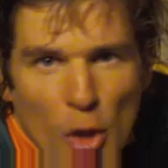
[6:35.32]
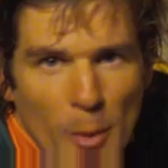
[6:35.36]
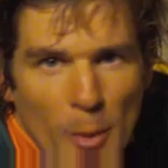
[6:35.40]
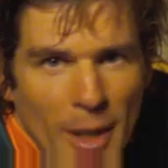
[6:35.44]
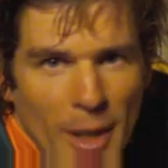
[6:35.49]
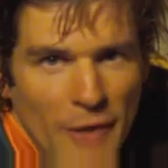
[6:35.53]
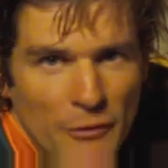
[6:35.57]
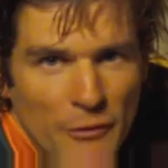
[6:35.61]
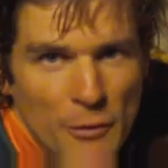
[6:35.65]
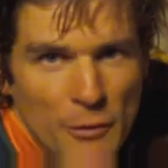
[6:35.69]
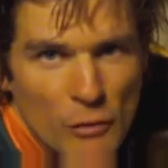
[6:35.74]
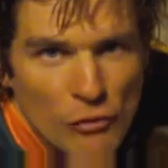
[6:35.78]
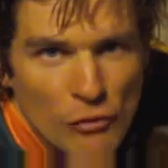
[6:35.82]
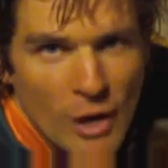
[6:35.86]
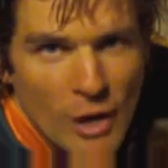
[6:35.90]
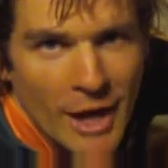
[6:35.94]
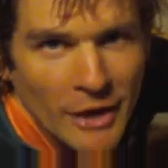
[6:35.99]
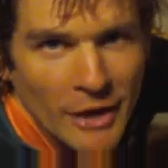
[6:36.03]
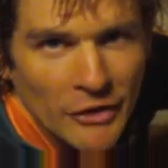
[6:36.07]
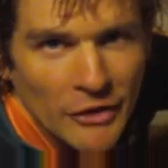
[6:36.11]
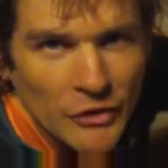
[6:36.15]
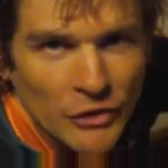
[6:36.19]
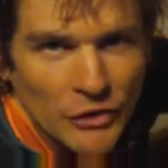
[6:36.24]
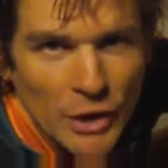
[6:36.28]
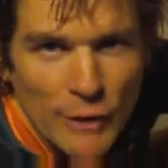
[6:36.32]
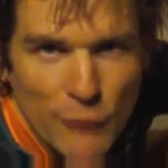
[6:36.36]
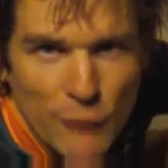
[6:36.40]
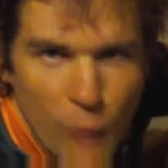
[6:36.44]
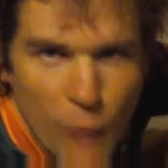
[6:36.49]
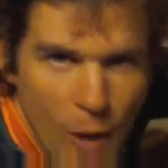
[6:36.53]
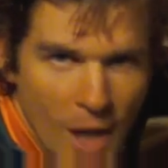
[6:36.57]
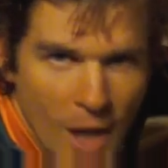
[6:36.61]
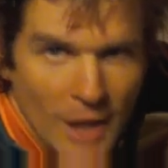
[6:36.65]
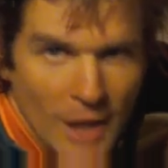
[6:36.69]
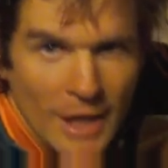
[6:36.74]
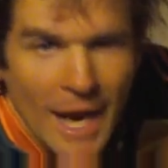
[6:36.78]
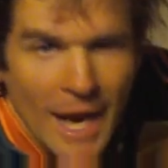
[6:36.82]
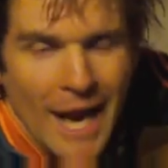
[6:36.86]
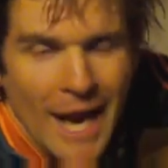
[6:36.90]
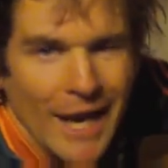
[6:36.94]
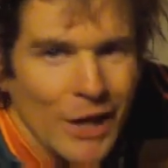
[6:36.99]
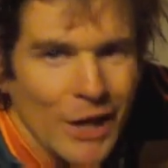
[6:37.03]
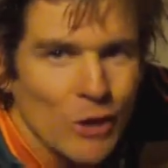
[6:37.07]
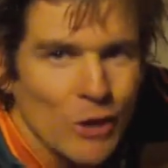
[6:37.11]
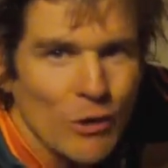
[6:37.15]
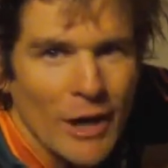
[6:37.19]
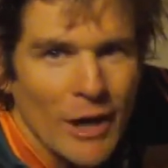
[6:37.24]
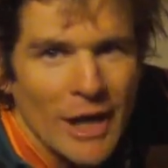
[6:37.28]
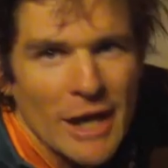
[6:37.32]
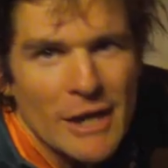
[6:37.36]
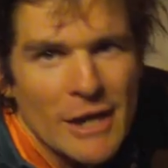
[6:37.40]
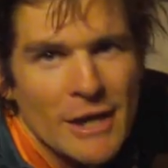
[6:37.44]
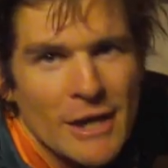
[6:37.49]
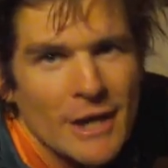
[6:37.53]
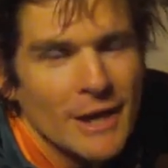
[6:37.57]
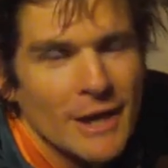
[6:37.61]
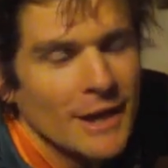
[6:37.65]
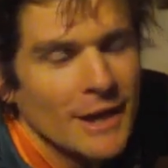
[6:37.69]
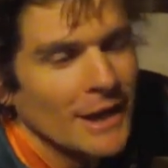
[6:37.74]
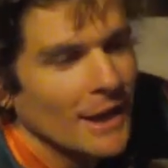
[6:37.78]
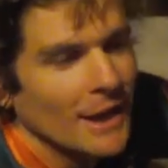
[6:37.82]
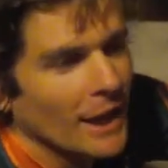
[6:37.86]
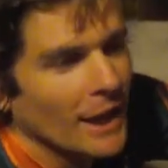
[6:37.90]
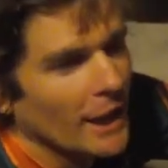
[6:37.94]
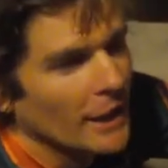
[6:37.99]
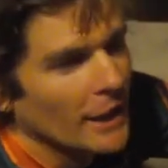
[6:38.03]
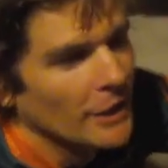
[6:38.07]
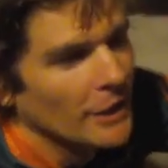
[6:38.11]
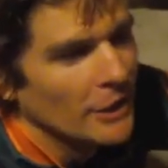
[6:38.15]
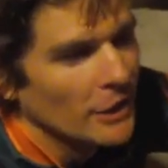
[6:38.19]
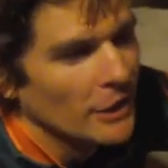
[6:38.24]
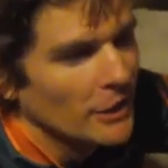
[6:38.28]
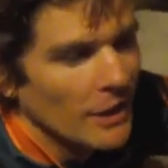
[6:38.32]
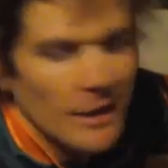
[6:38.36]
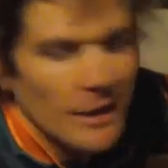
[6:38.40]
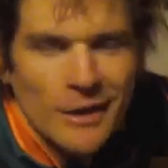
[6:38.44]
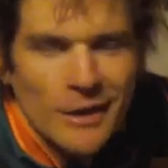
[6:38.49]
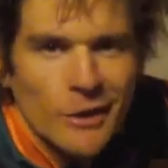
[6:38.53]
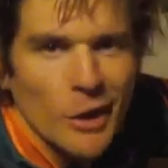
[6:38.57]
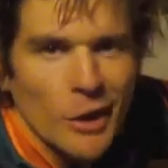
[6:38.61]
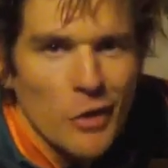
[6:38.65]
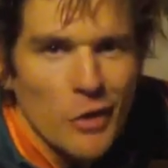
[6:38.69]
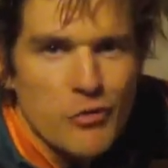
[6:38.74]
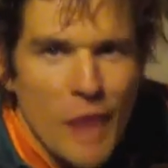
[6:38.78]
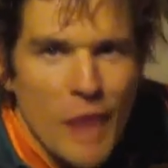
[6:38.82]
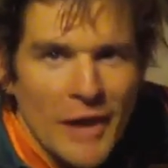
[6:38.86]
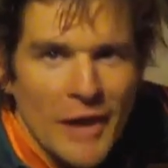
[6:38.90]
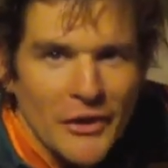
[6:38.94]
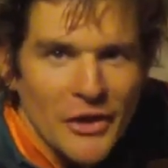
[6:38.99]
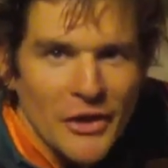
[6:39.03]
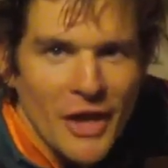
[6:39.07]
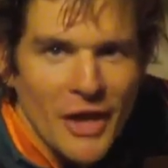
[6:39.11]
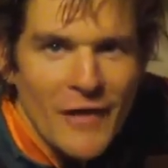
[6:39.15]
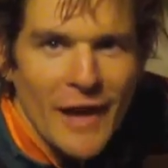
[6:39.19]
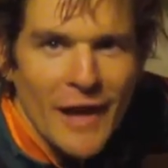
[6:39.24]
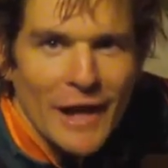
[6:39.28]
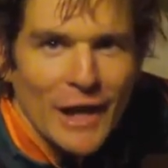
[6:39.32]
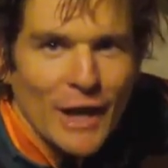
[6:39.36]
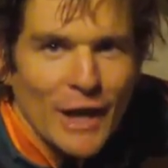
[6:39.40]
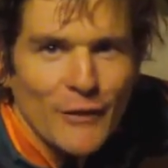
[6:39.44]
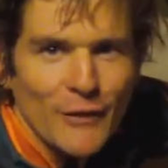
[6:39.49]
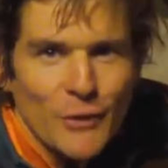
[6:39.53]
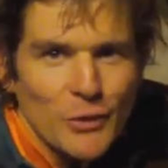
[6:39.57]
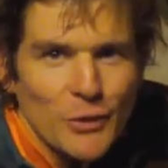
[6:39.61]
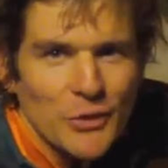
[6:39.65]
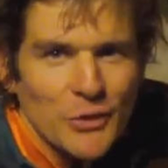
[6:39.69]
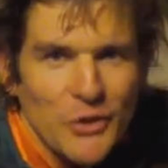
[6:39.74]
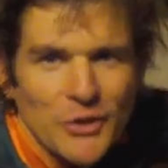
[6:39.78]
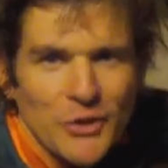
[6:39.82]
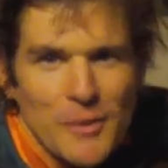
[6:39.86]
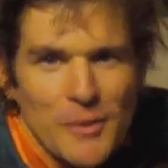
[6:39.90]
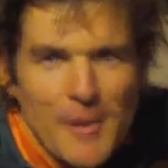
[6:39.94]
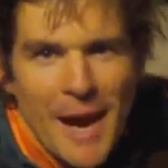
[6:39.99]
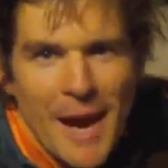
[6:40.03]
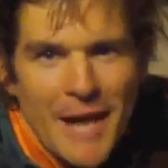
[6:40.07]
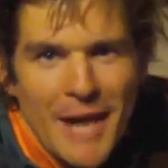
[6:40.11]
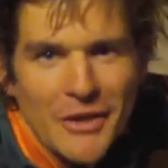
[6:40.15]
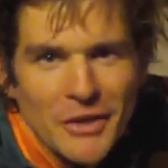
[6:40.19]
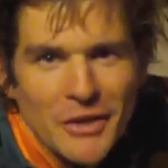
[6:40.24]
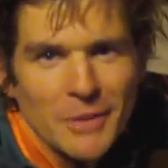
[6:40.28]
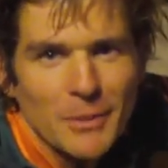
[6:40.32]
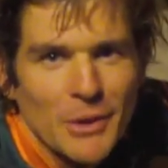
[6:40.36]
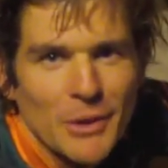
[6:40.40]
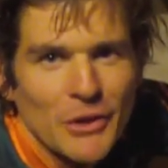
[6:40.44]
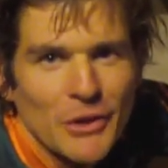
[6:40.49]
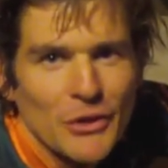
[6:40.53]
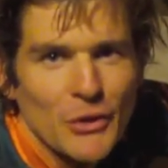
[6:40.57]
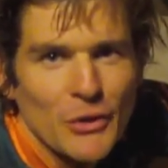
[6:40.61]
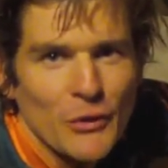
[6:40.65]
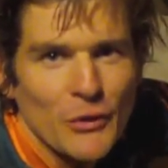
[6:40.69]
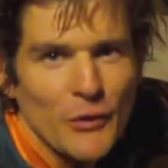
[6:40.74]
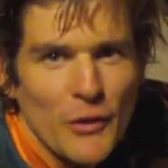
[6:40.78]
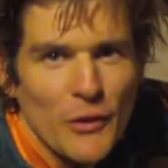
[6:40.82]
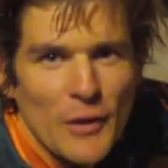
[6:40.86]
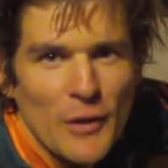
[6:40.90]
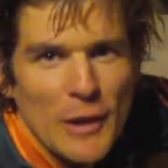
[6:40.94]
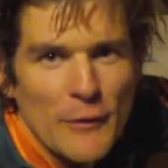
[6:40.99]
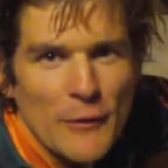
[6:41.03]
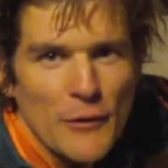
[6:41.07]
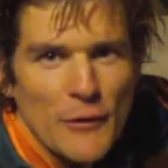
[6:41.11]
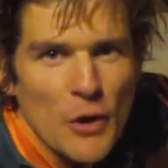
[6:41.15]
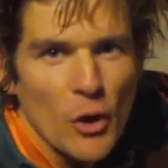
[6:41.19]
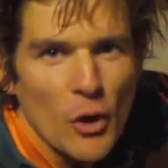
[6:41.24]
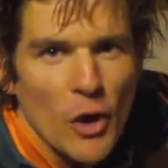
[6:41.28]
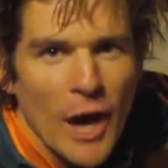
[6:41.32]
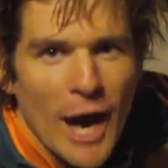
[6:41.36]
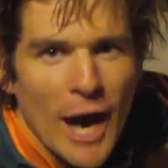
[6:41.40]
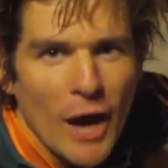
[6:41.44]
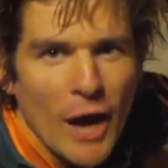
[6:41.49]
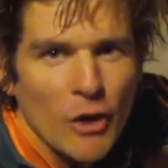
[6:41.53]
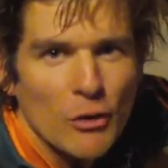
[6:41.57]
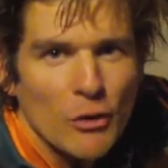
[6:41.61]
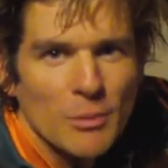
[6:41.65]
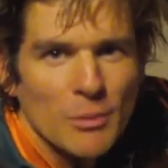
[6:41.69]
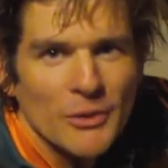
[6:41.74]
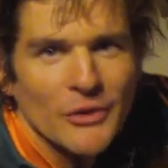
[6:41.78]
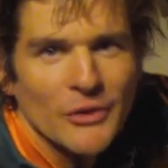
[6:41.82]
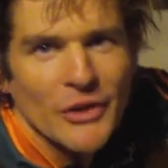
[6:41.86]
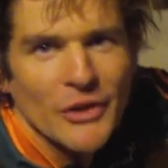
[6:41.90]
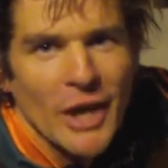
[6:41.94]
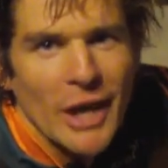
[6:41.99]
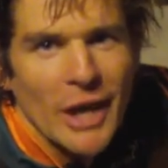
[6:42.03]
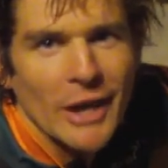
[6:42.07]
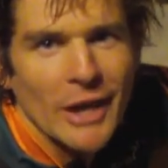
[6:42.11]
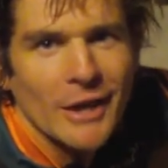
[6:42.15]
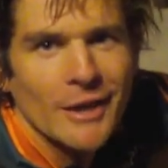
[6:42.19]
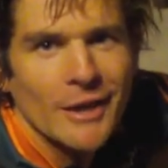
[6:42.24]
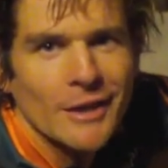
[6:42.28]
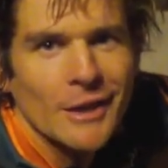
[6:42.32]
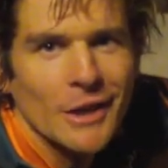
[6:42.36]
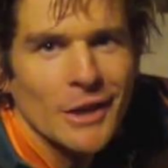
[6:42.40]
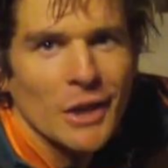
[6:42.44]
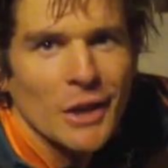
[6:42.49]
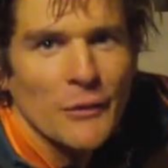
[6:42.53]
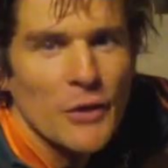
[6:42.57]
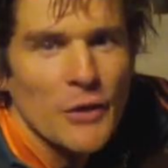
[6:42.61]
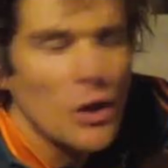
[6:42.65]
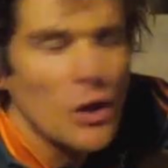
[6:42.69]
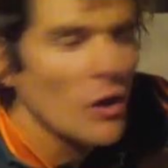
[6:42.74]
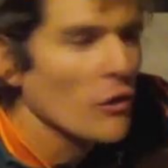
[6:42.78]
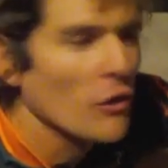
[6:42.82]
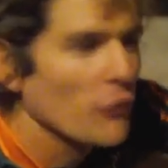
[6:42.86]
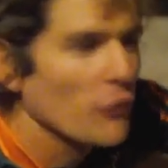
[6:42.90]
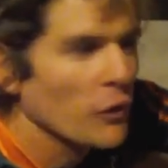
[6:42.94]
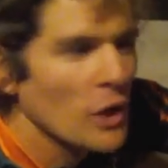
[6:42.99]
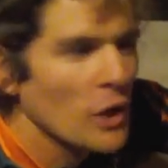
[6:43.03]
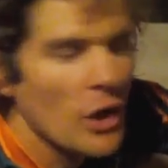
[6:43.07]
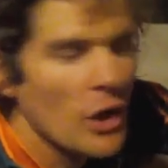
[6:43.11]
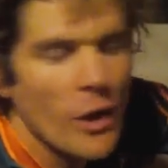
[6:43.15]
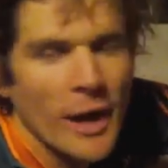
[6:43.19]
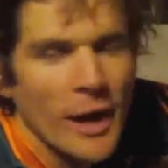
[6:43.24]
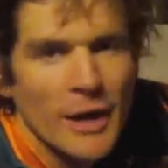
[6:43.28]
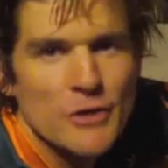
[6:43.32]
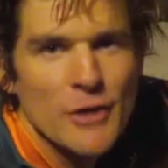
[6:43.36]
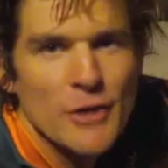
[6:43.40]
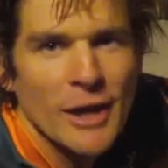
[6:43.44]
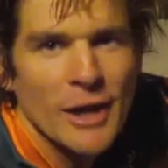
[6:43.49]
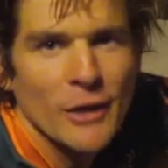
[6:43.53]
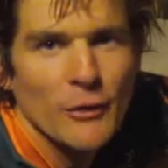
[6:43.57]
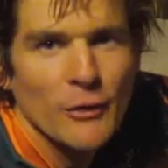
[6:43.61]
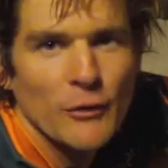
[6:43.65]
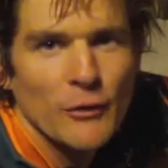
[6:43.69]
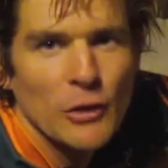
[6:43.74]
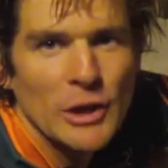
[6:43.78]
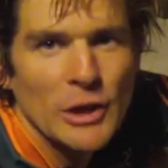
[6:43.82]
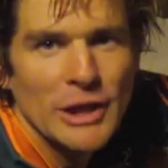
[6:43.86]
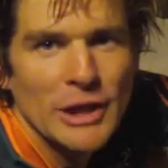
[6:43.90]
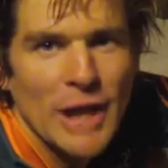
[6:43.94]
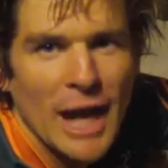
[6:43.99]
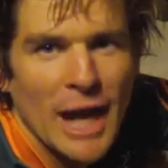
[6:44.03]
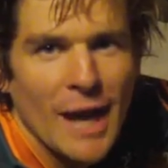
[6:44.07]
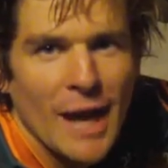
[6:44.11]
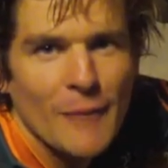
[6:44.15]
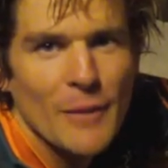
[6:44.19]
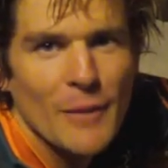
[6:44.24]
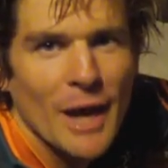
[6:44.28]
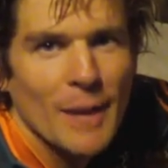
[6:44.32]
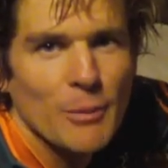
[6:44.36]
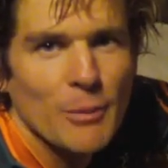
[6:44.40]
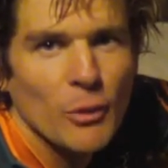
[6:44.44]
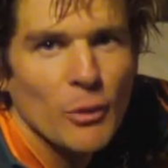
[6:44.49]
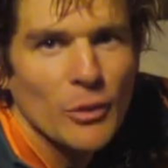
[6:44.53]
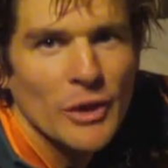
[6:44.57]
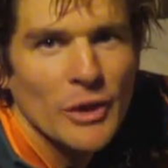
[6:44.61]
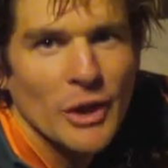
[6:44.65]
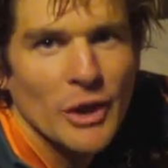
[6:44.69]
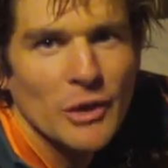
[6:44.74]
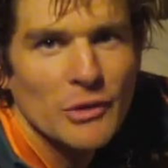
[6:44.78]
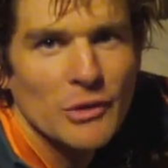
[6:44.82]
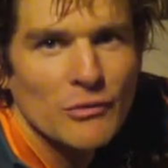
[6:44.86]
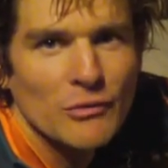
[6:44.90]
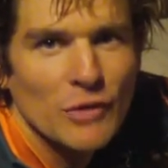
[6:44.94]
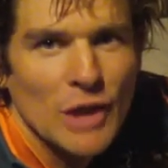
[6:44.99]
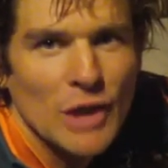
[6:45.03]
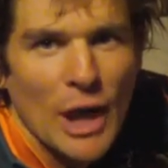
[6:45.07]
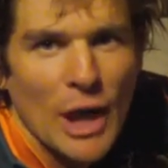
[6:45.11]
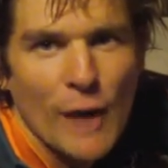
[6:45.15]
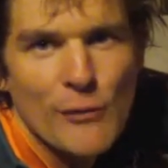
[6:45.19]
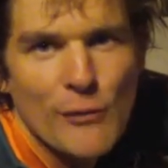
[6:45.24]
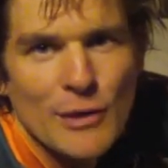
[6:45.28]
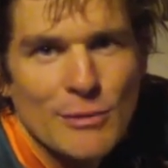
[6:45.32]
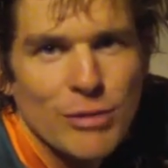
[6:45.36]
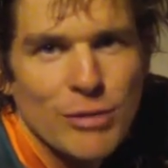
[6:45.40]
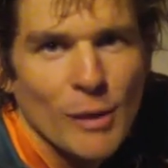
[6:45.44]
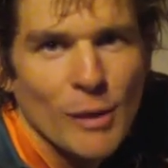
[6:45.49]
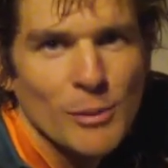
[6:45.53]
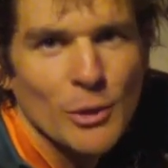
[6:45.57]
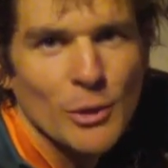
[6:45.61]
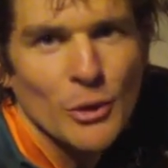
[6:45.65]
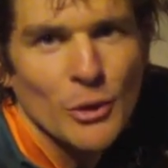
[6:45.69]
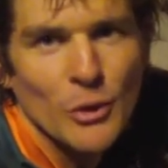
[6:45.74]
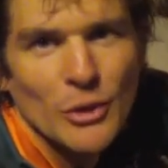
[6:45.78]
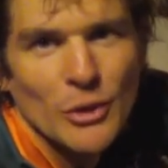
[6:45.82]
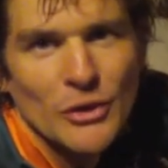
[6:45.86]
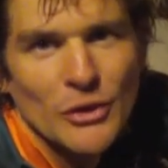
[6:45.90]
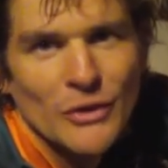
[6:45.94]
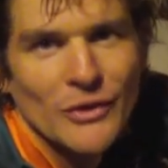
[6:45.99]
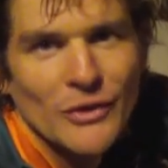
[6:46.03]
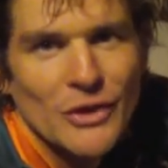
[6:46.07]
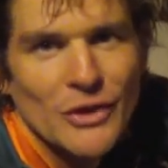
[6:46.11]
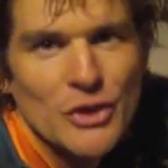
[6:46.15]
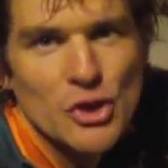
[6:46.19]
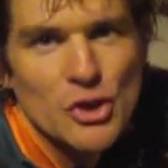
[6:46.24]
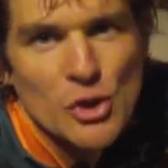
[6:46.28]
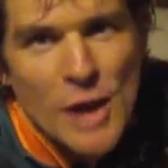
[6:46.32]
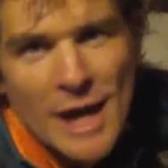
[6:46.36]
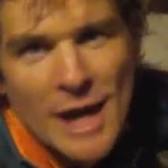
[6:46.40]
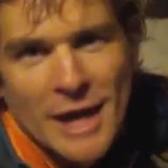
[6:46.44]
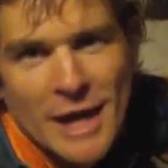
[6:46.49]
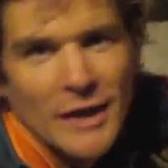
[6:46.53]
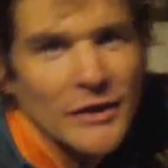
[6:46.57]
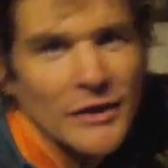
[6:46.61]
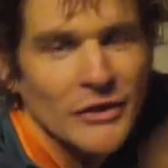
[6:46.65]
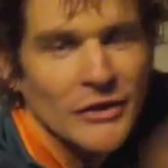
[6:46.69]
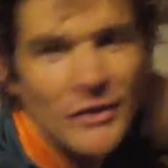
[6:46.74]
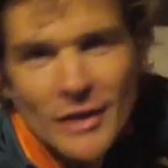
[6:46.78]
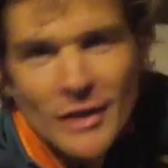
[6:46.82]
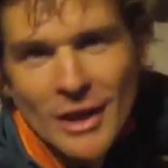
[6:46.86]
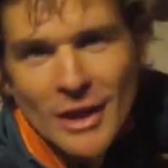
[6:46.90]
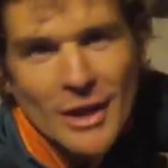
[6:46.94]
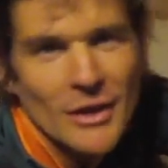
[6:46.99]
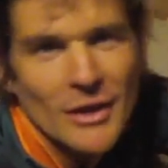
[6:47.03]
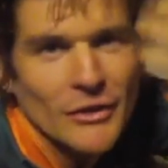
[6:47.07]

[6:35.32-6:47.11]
Got back from a race, Div 1, A grade, and racing at that level is just amazing, because if you're not 100%, if you're not fully hydrated or fully carved up, or recovering properly or doing sufficient training, it's